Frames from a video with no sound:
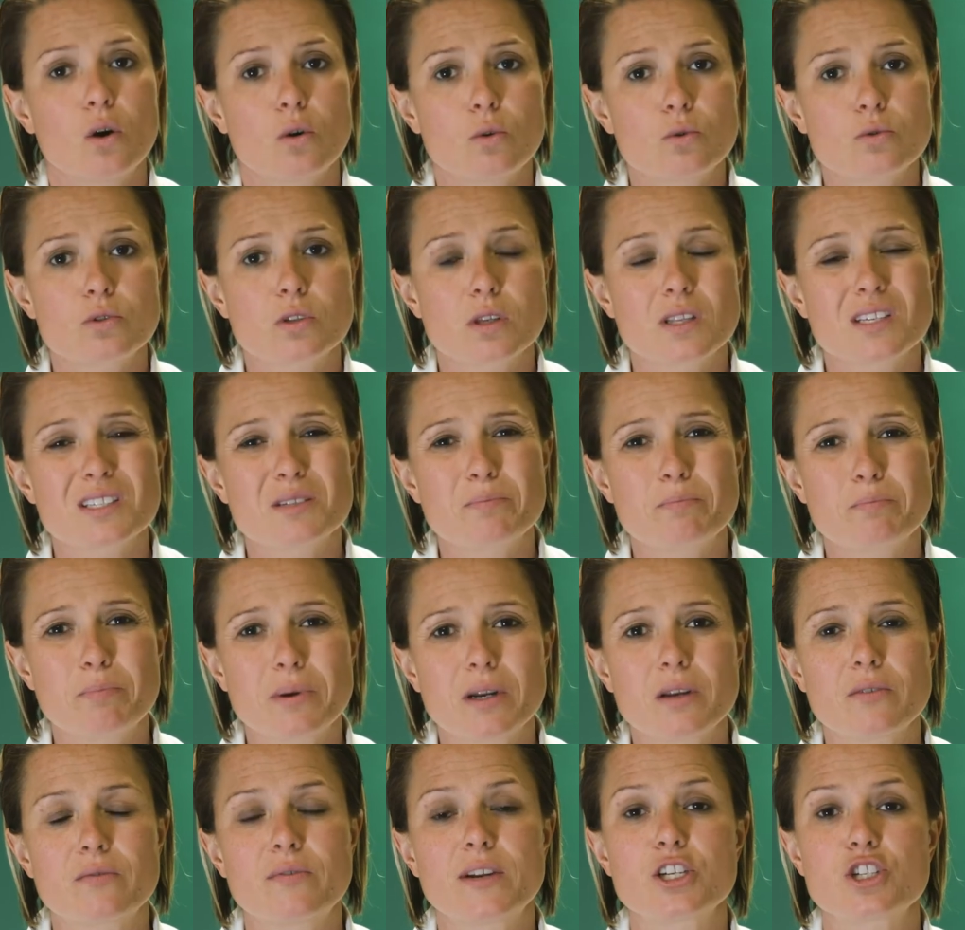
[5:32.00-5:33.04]
Also, there's a
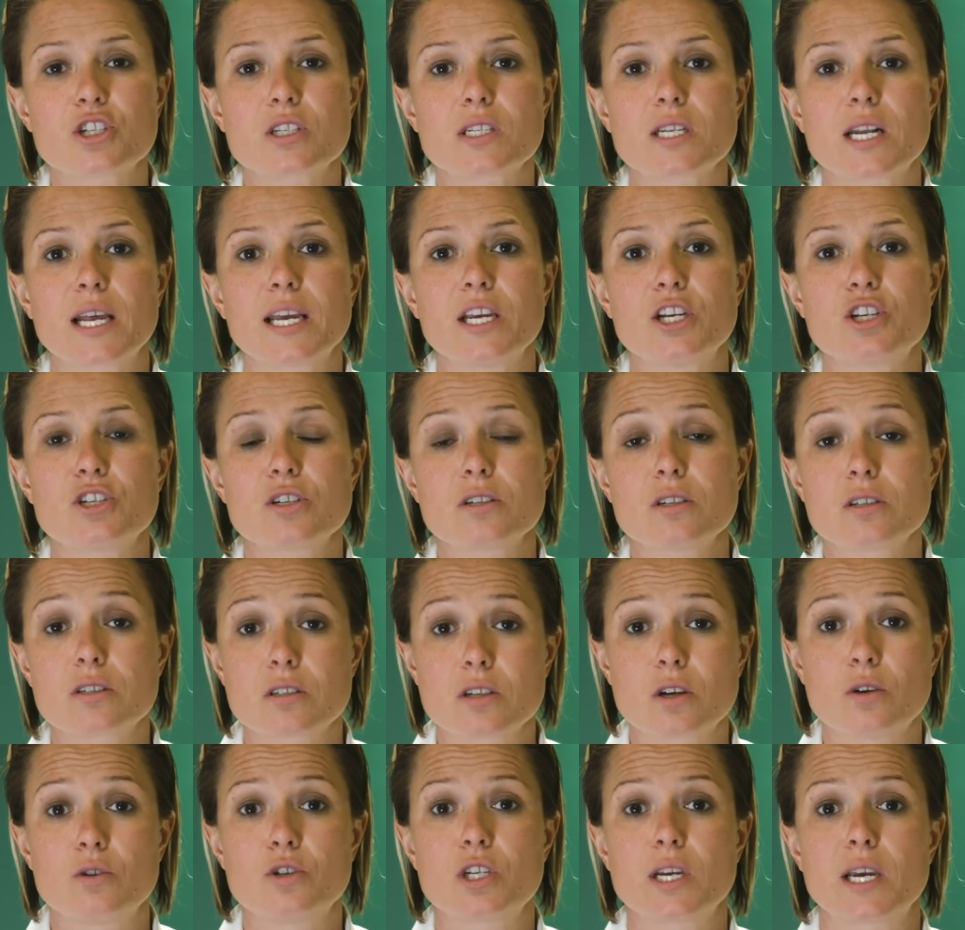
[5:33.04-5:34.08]
bit of legislation
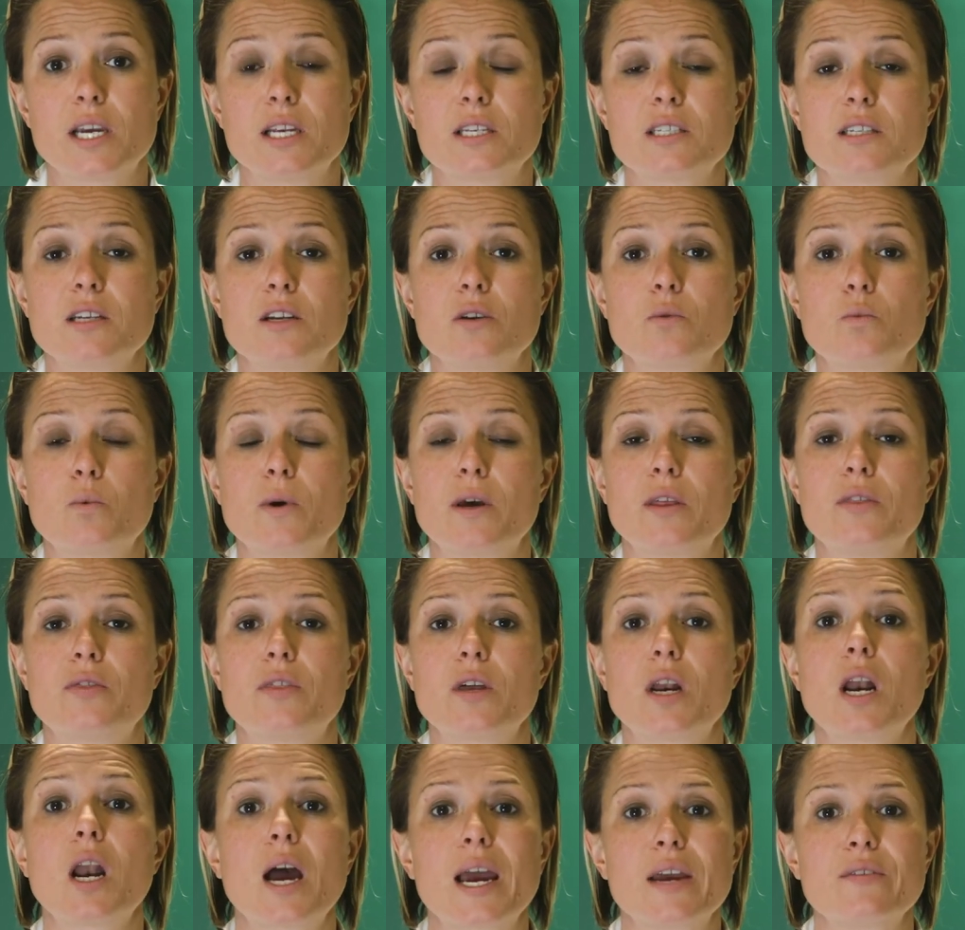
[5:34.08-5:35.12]
associated with
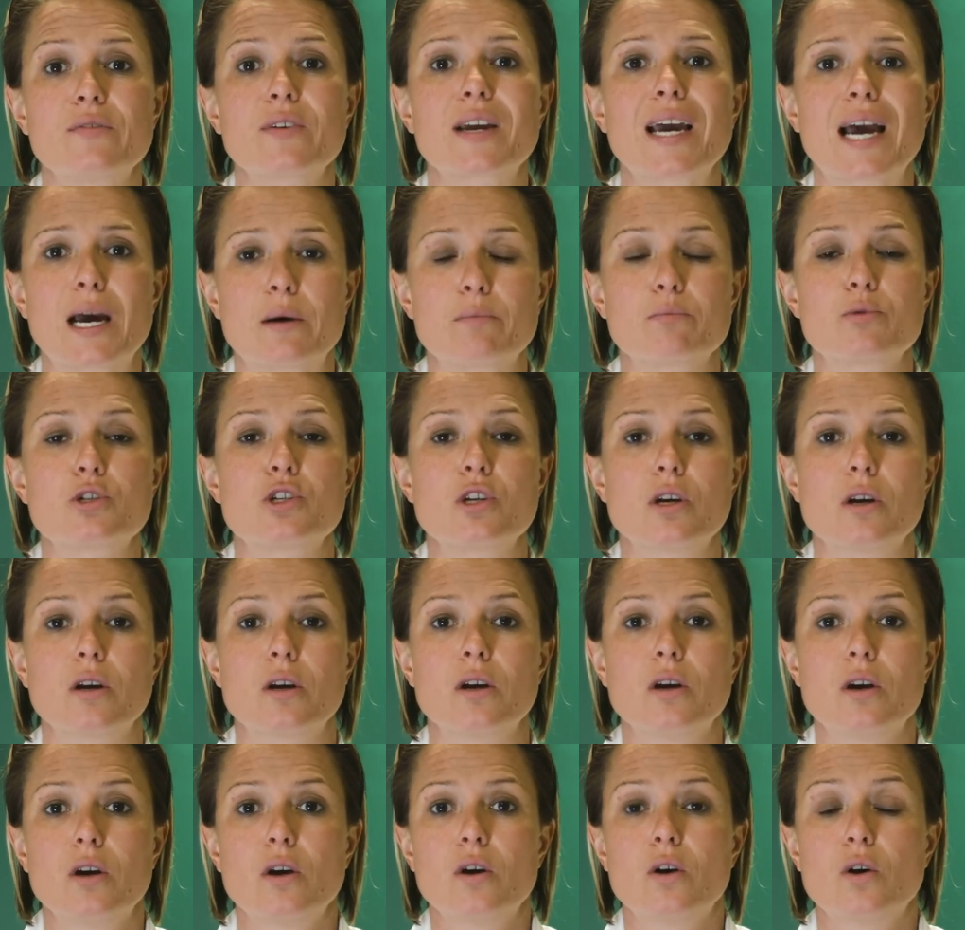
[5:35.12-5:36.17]
the live capture
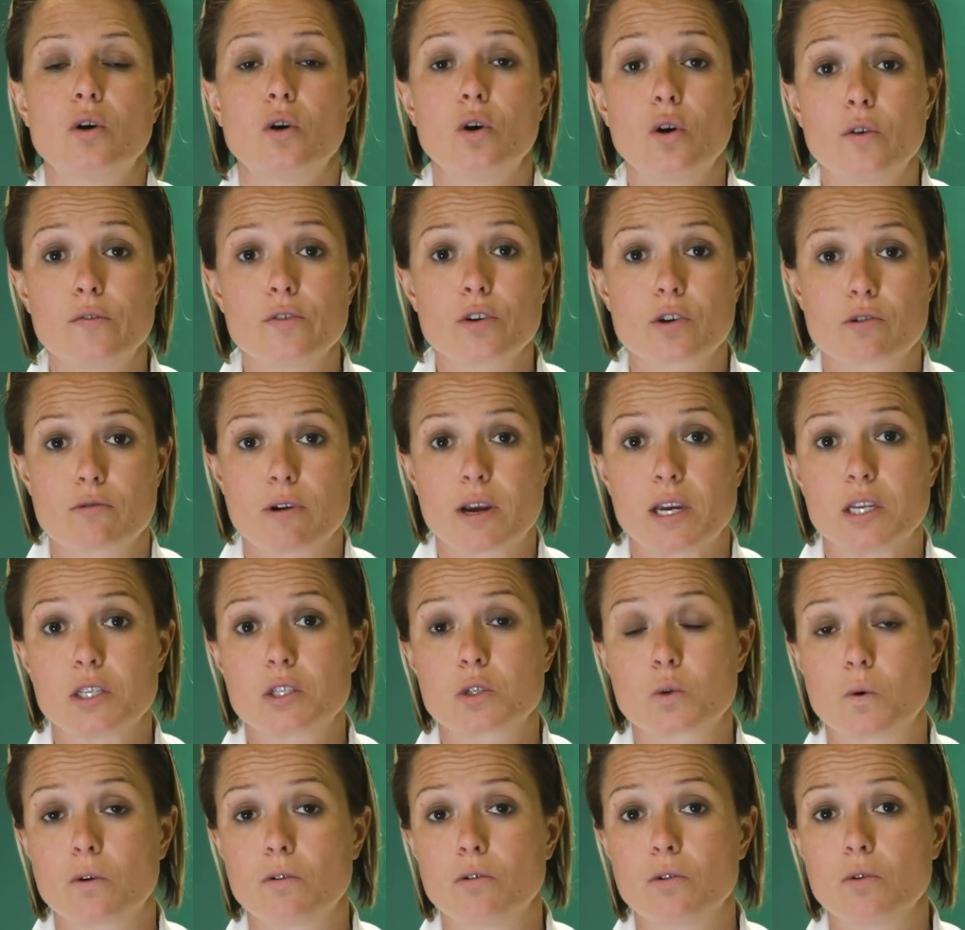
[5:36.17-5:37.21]
of a grey
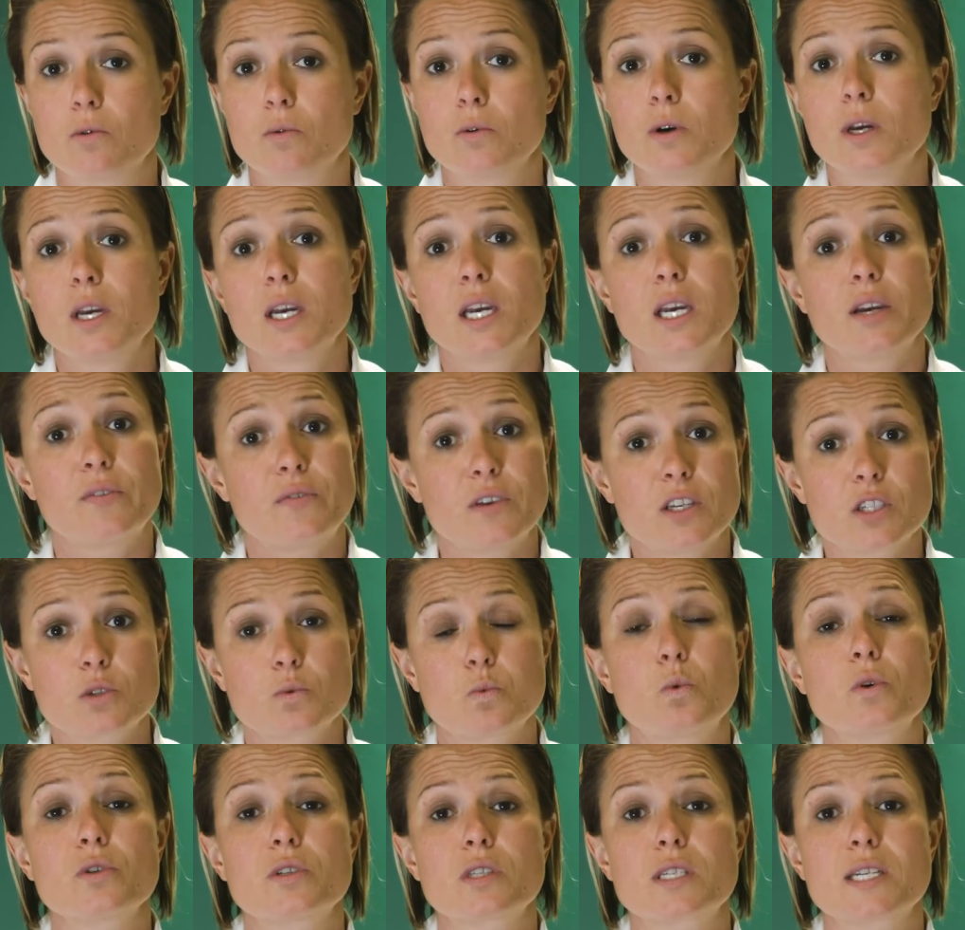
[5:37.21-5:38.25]
squirrel. If
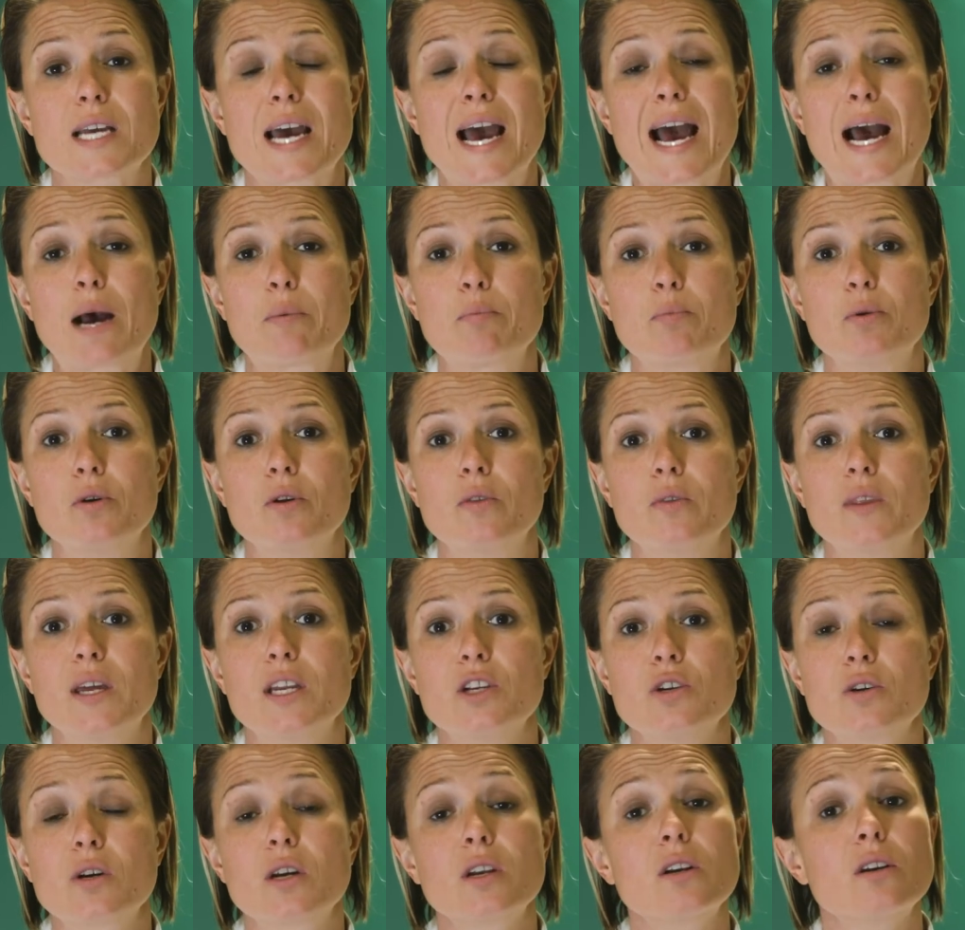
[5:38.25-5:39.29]
this was to happen,
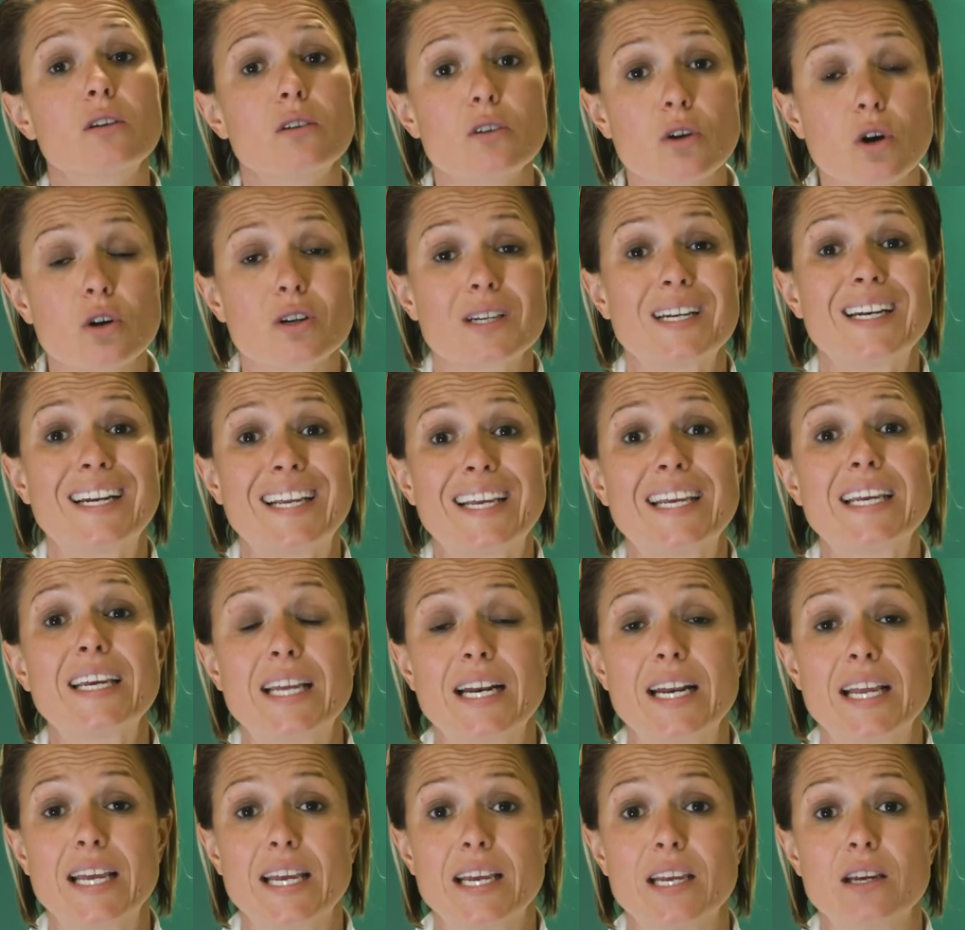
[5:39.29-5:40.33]
then you cannot
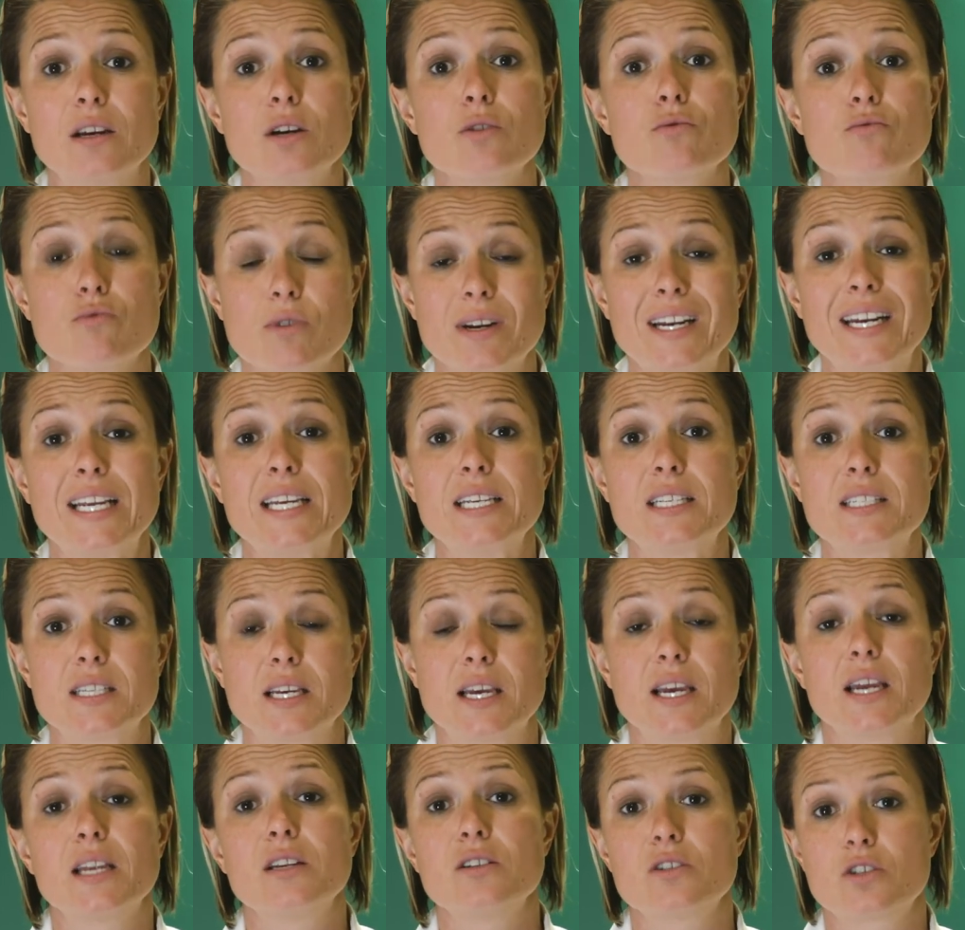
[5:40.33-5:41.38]
legally release
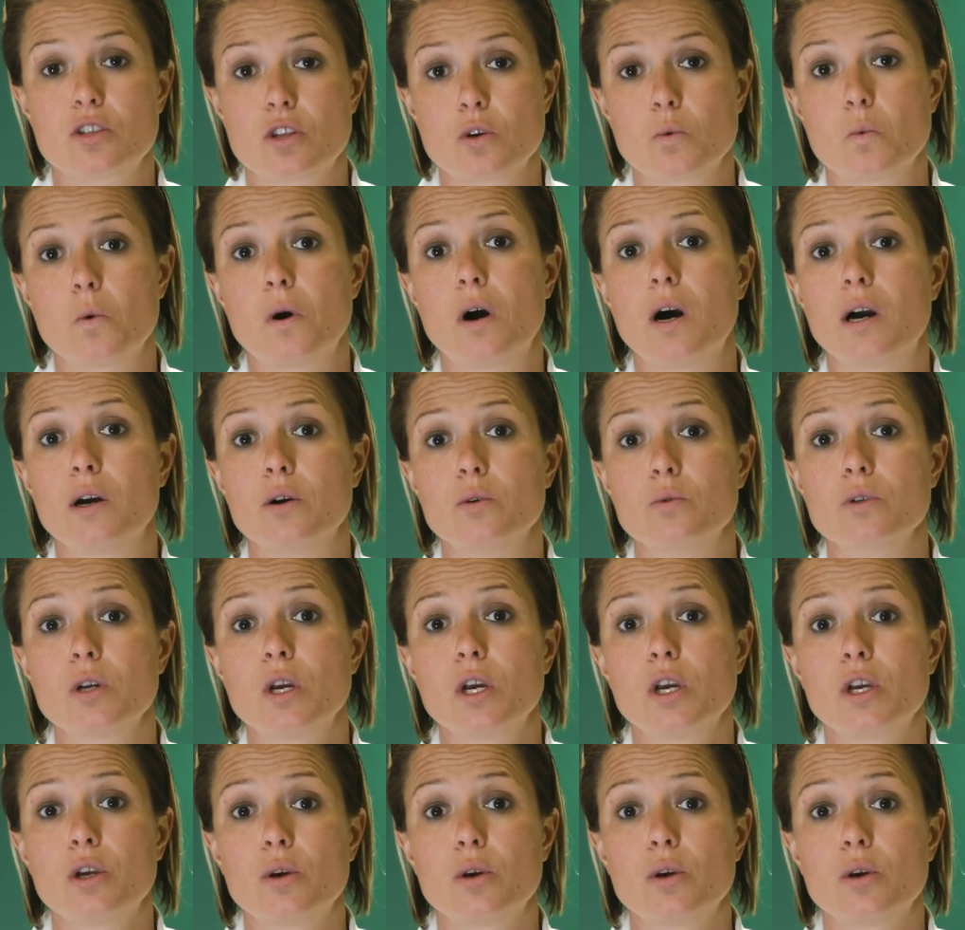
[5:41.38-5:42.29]
it into the wild.